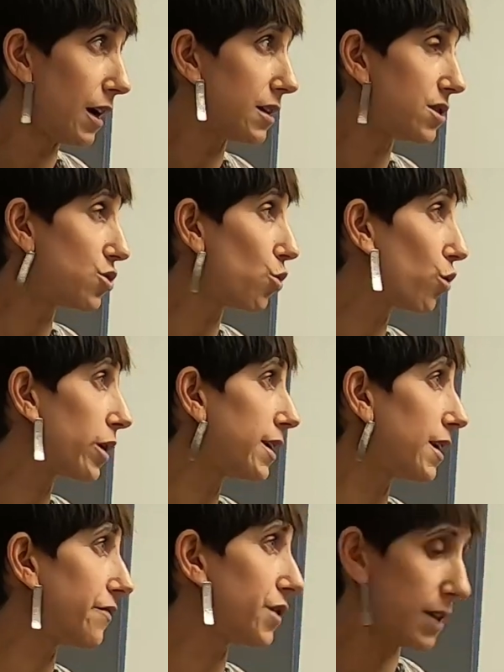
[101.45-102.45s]
a
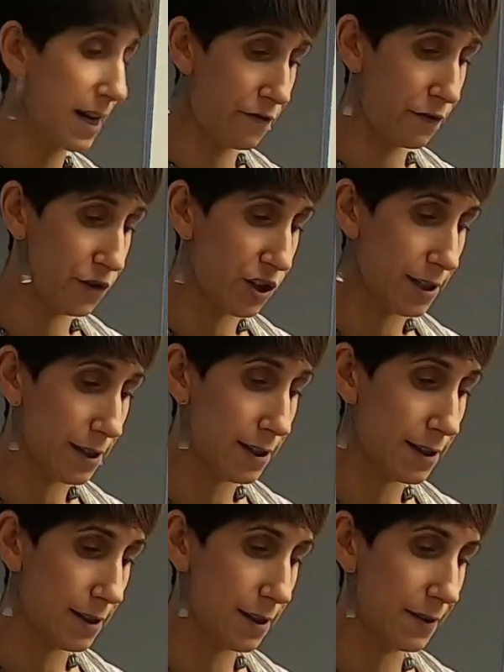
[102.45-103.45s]
story of the life of
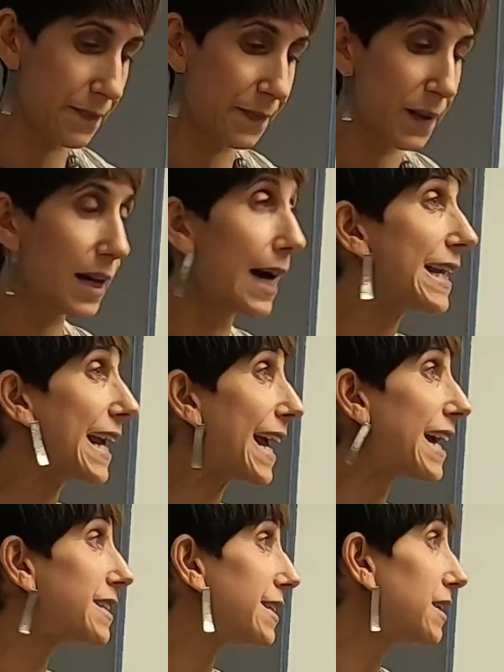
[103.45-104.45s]
Jesus, an
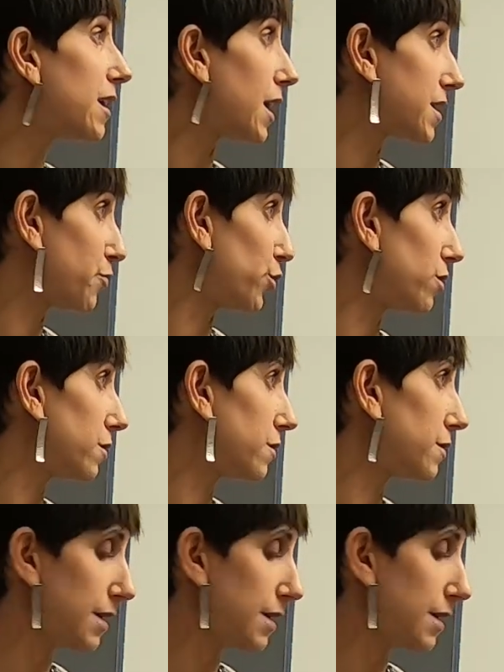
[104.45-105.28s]
anti-gospel,